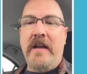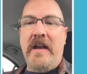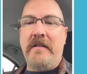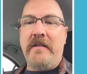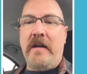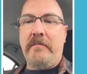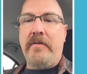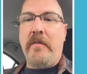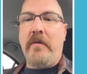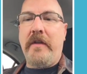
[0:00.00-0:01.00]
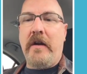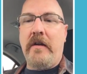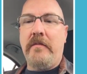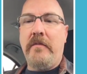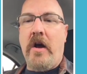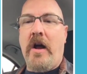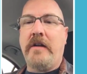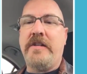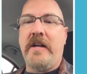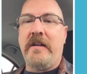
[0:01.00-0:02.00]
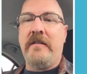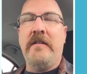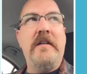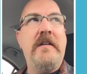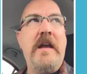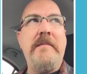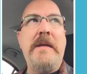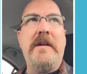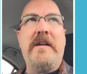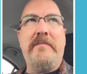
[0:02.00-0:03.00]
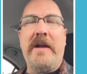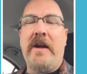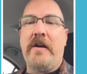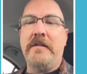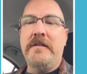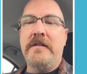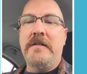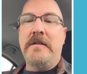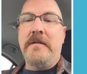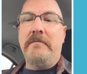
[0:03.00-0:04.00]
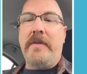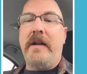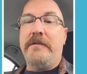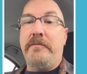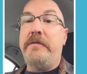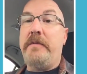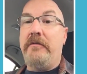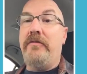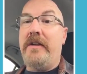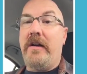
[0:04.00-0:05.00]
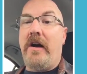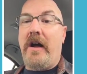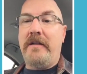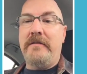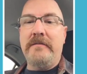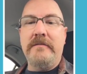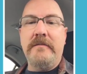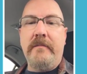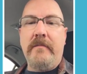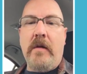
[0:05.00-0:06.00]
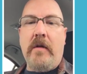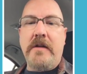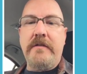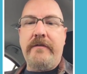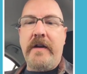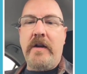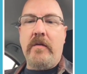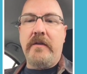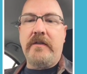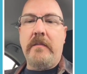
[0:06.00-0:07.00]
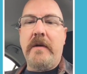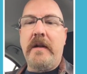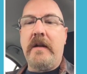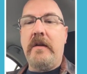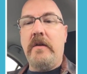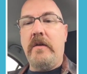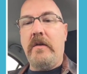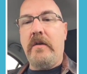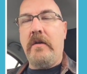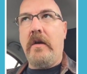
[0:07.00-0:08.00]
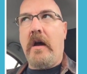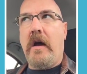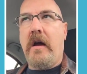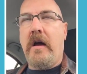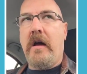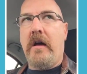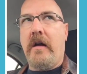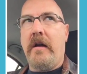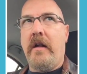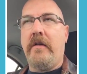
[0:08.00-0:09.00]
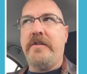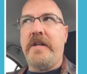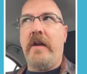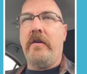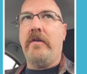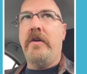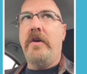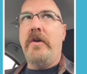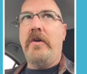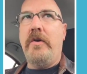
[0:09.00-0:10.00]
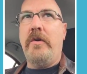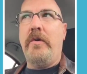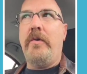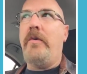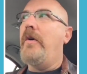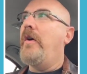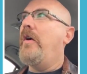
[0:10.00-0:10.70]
and uh, promote their hot chicken and maybe compare. But it's supposed to be really hot. I watched a video on somebody uh, on another channel who